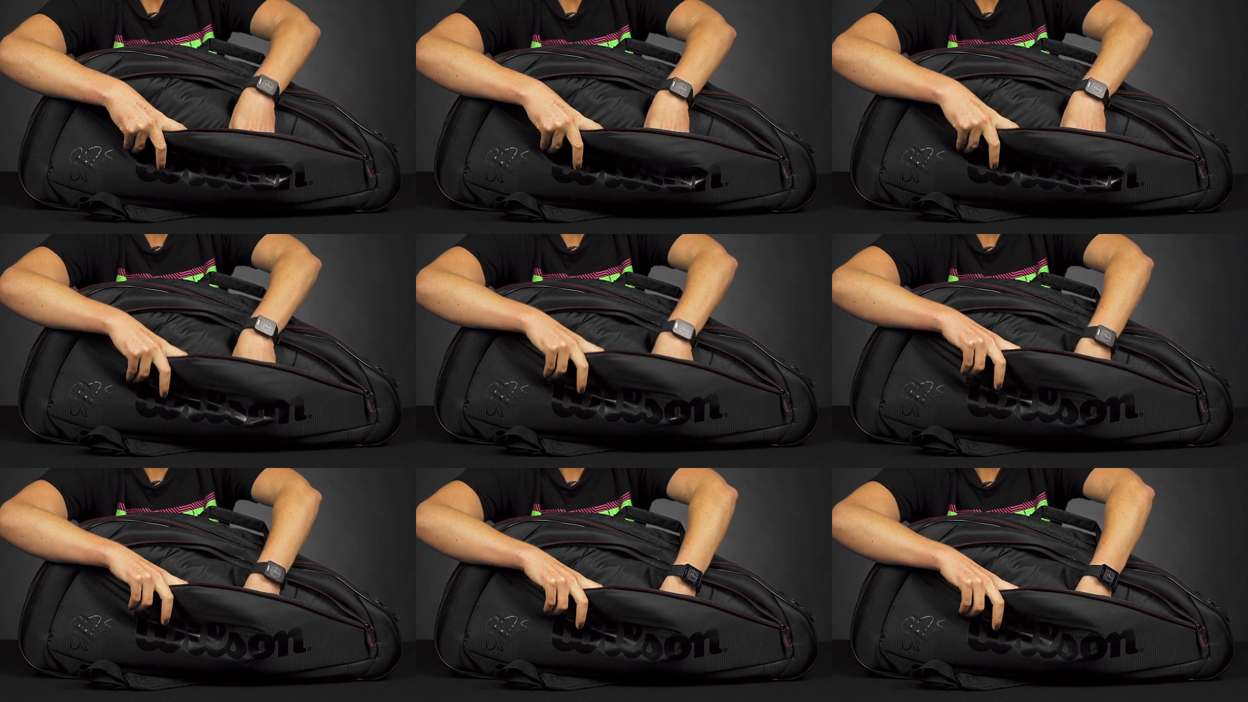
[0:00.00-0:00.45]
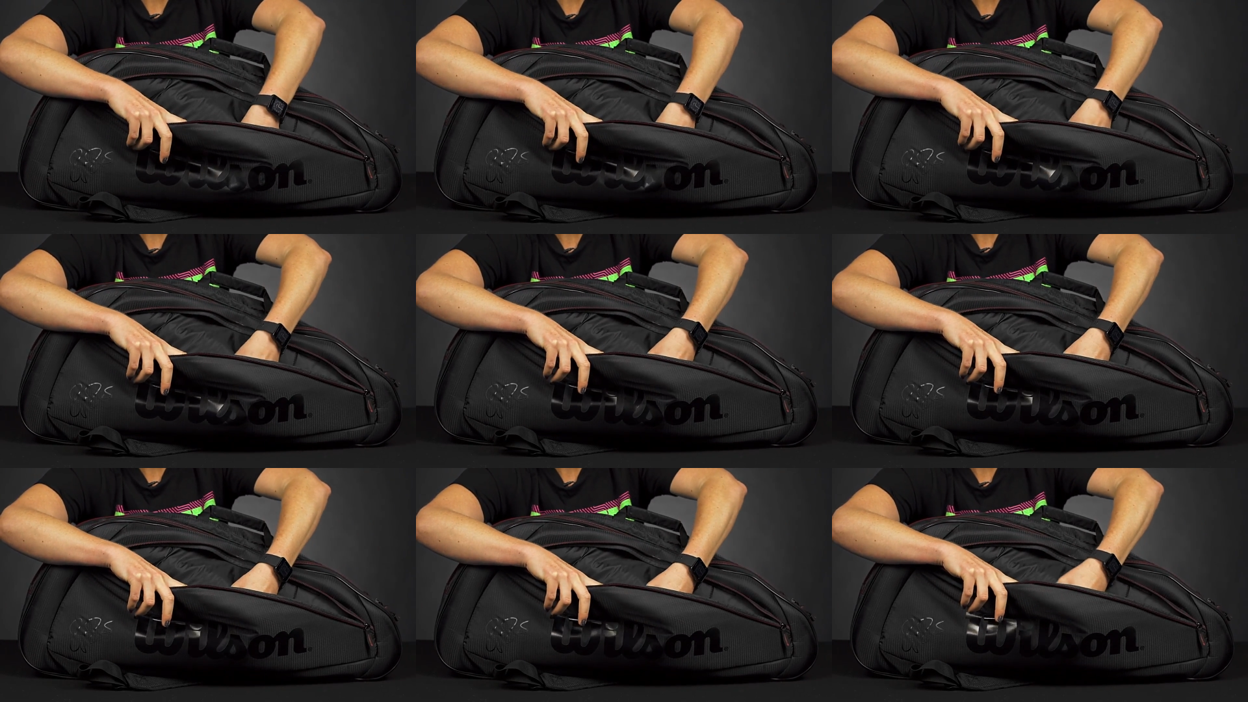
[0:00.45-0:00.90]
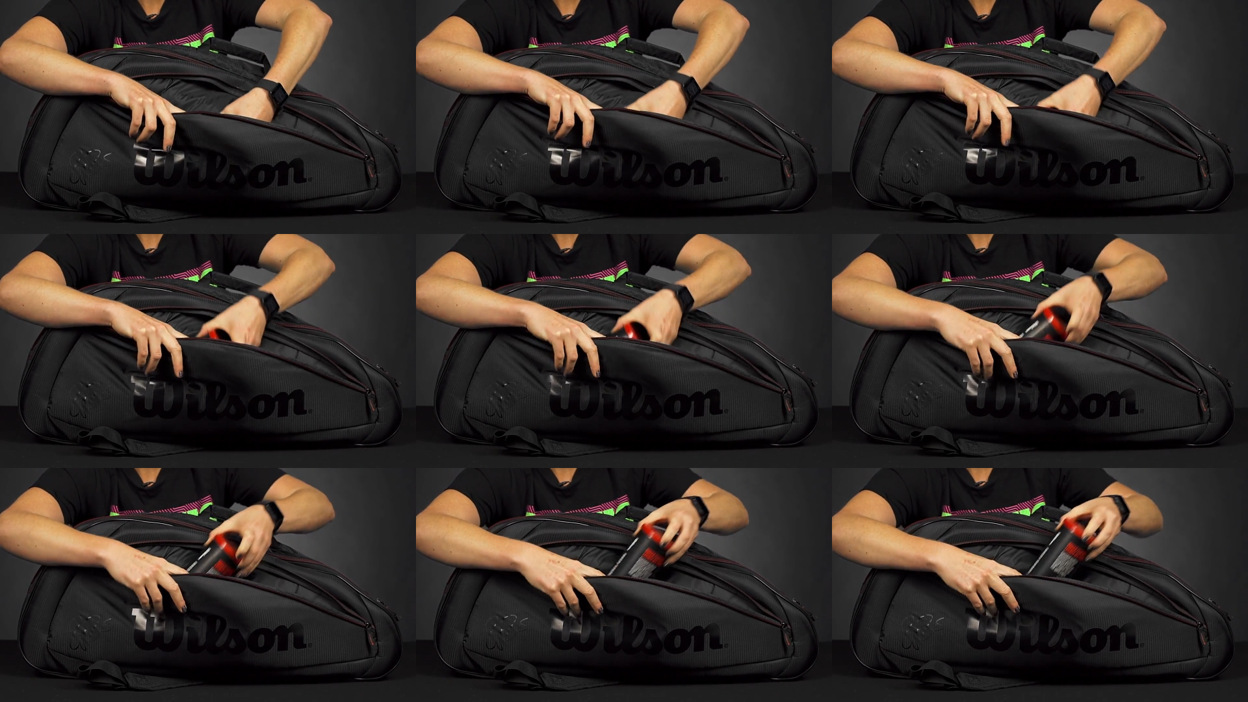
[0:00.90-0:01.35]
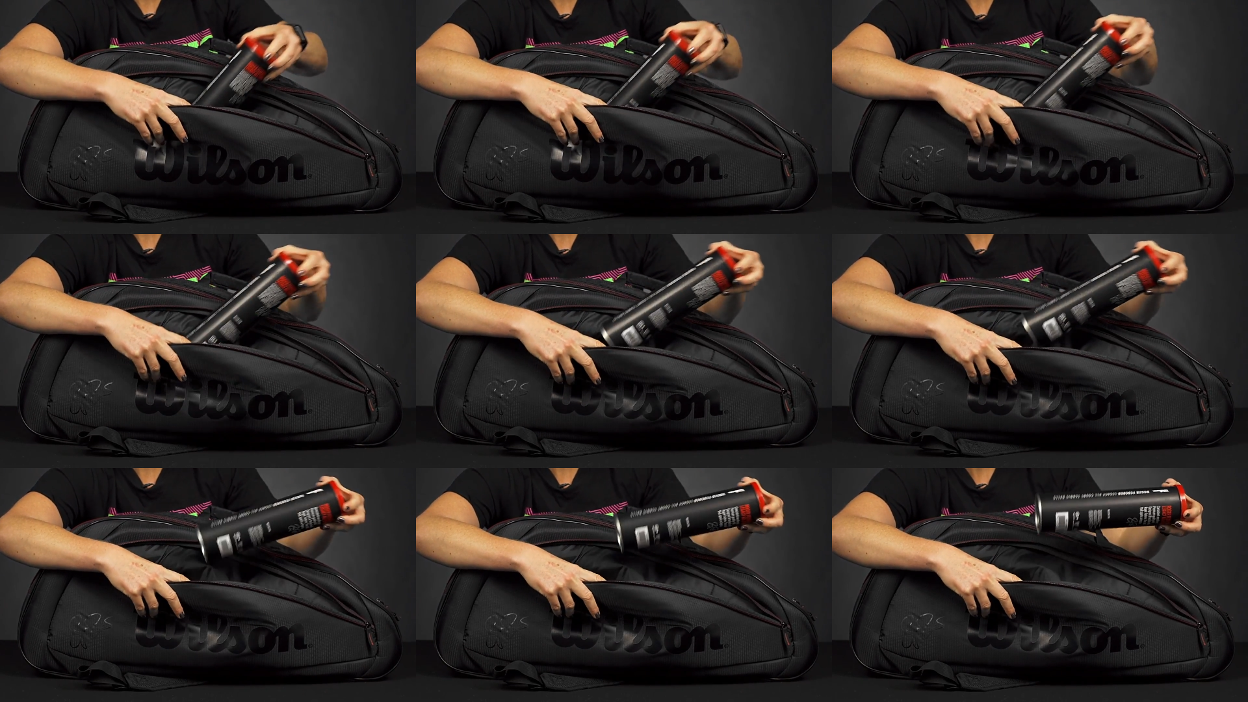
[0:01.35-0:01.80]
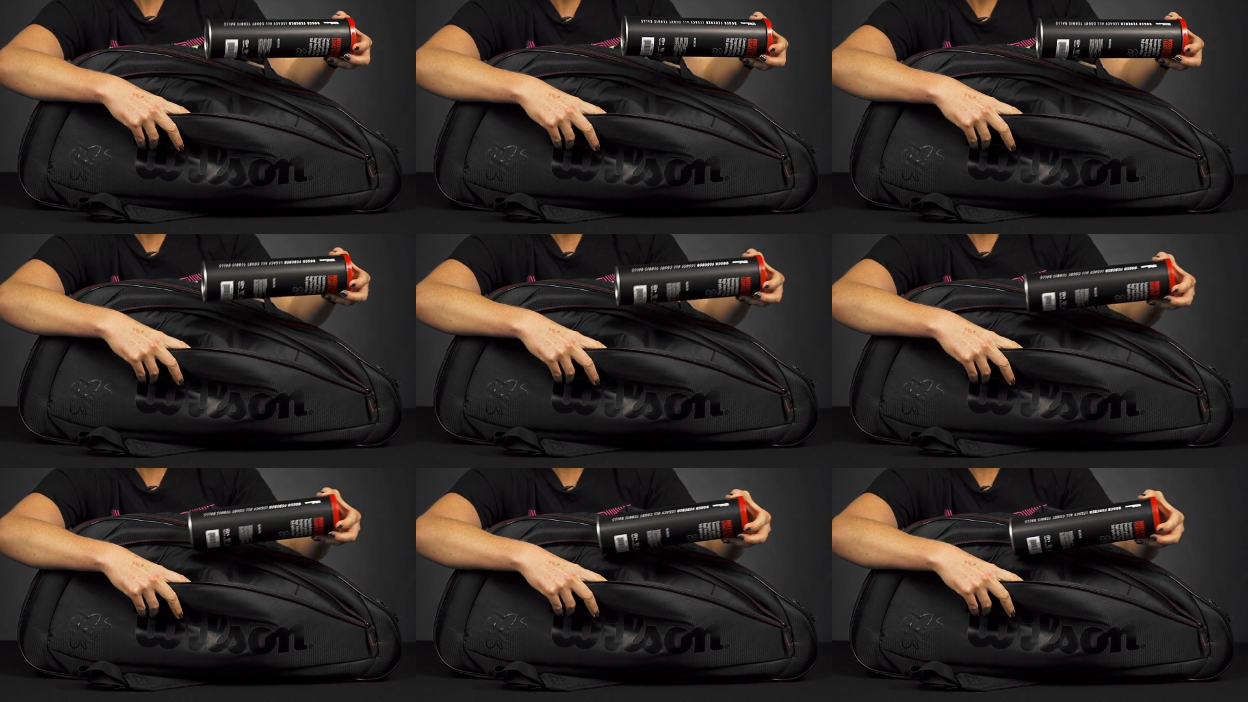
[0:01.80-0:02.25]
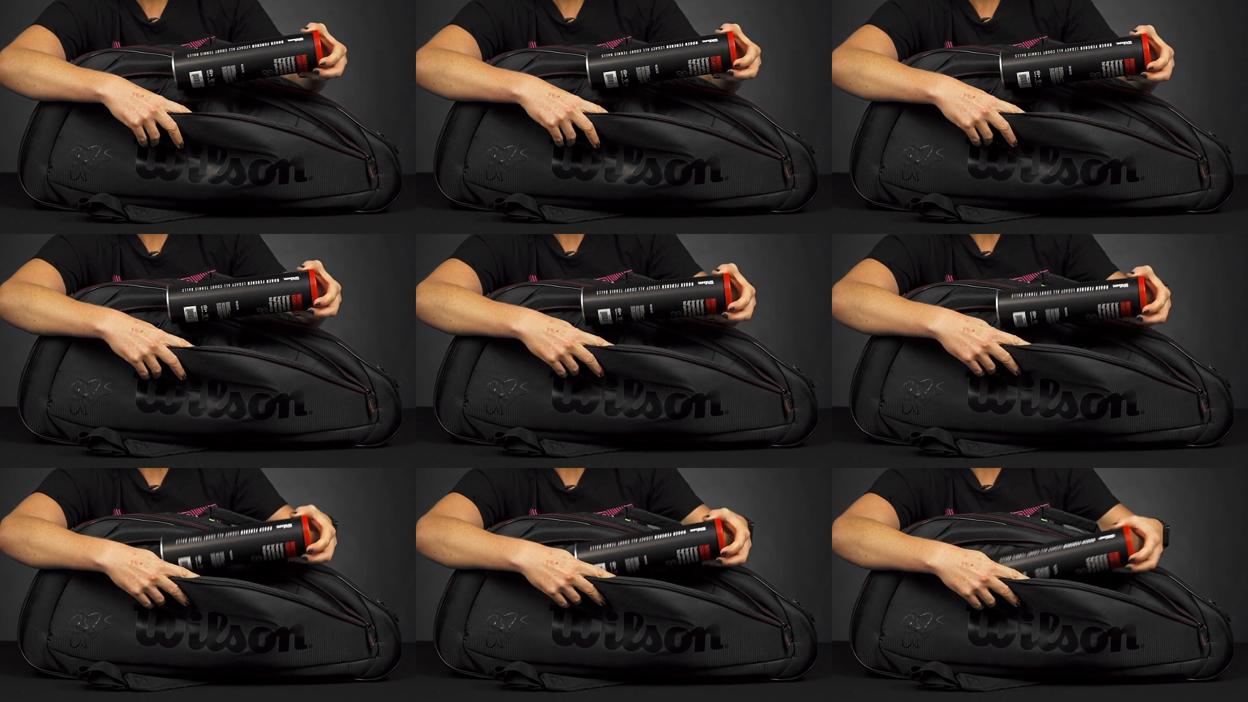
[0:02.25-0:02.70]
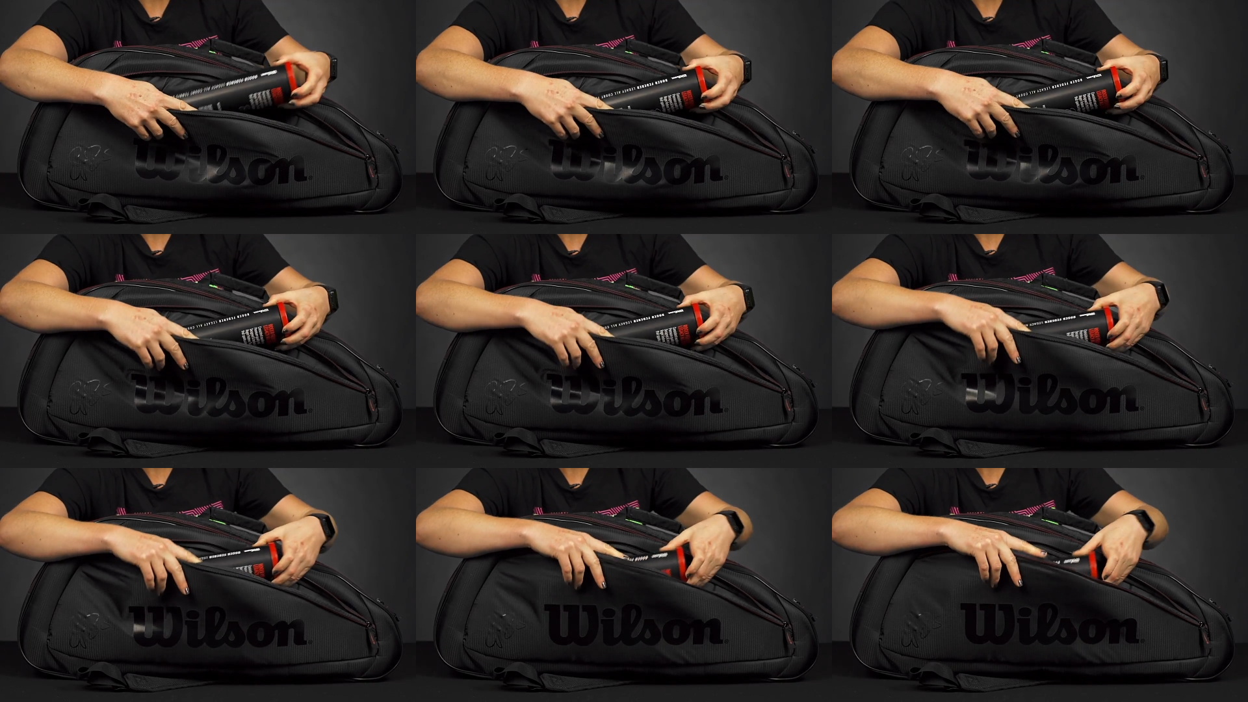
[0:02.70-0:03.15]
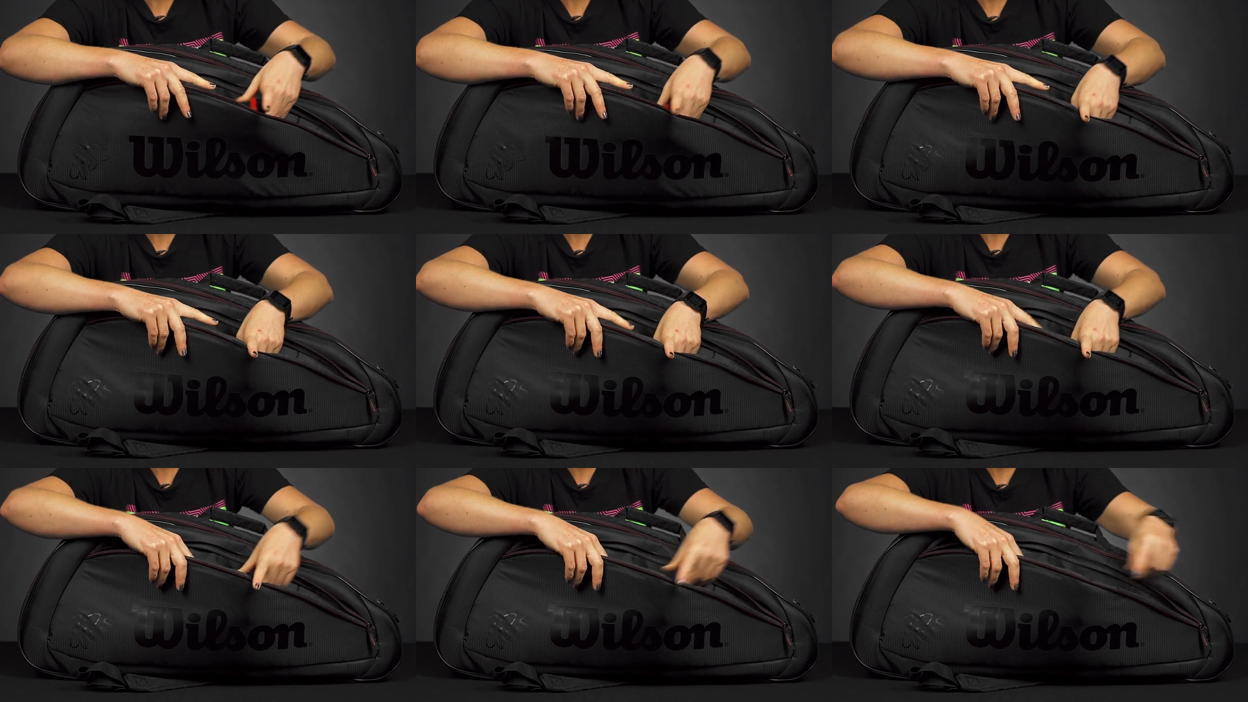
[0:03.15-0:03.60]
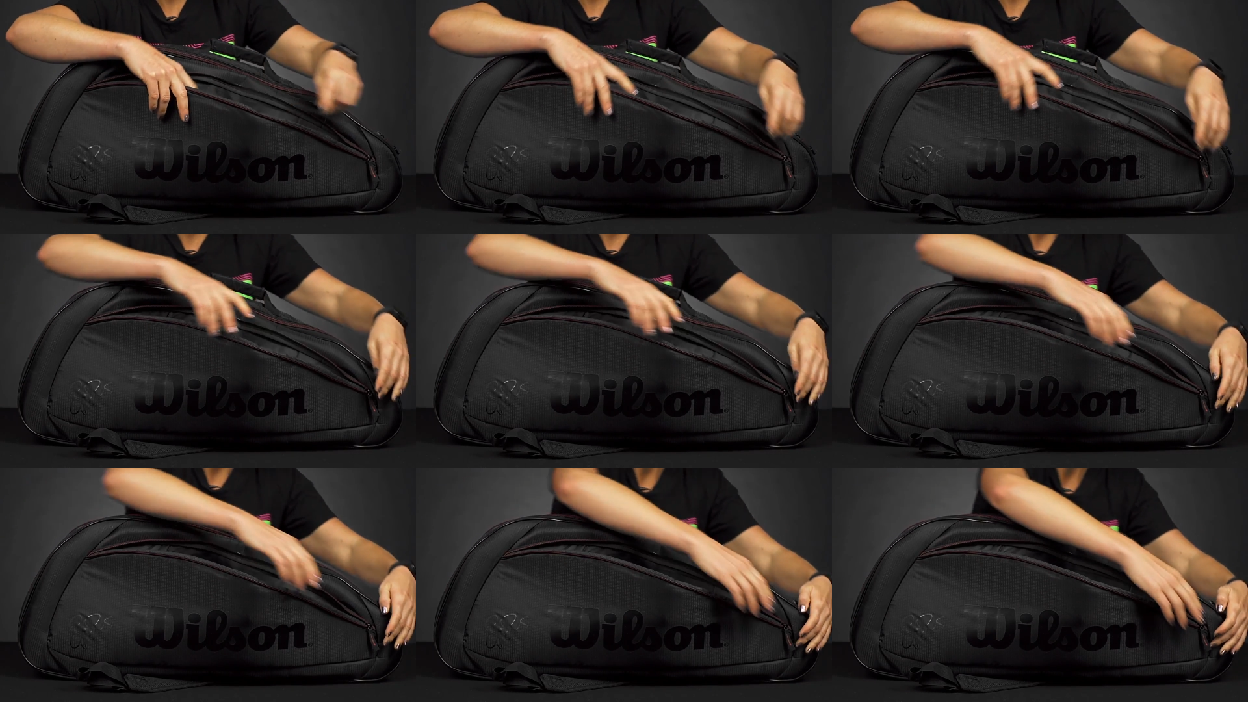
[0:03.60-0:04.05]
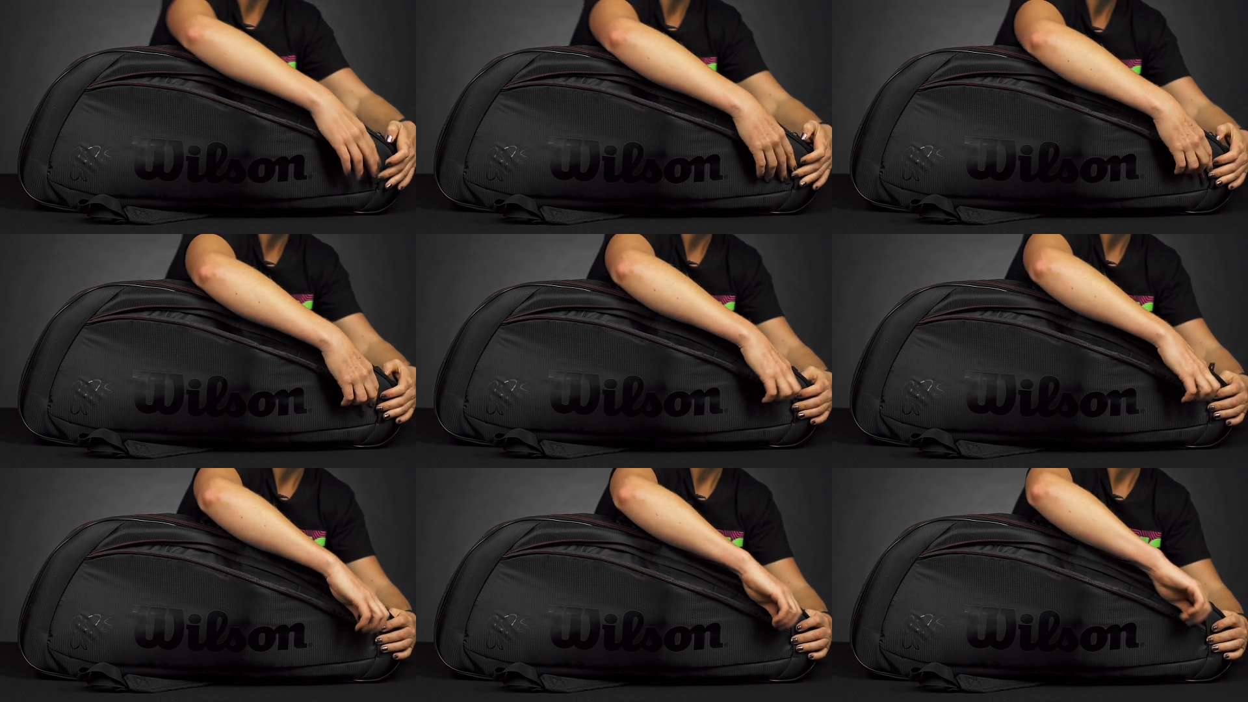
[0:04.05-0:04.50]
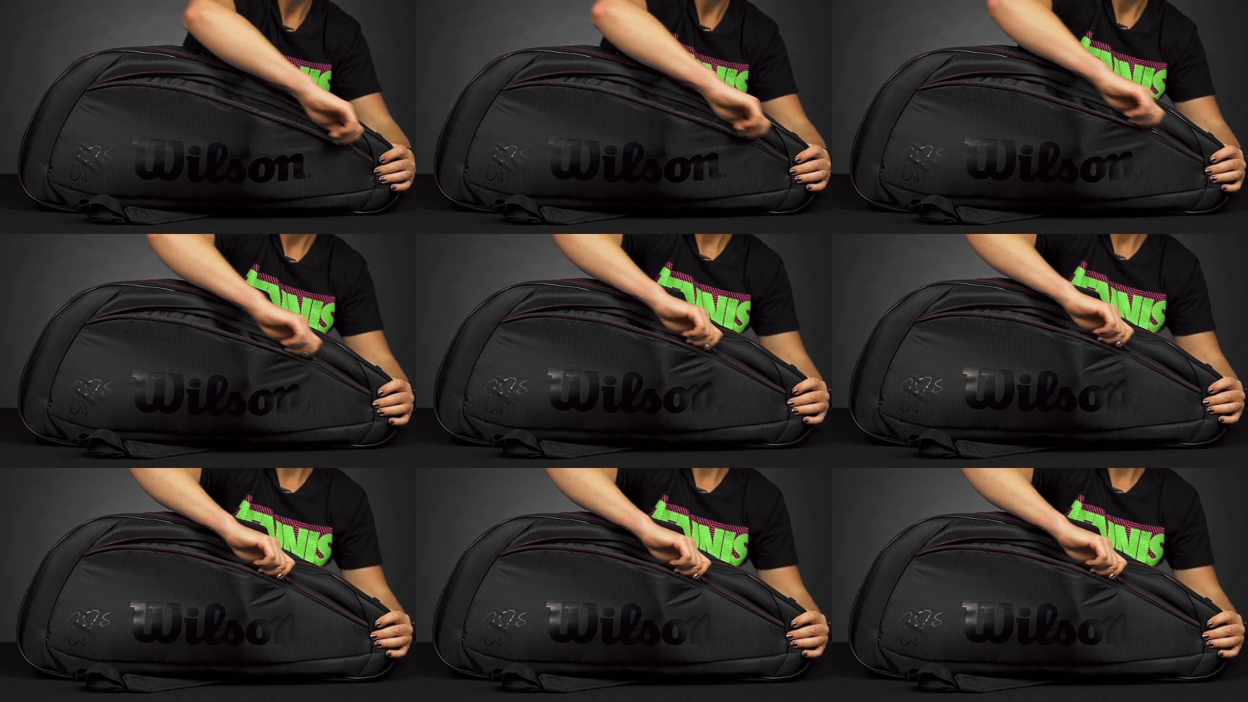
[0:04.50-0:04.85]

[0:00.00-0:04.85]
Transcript: Nobody's mouth can be seen.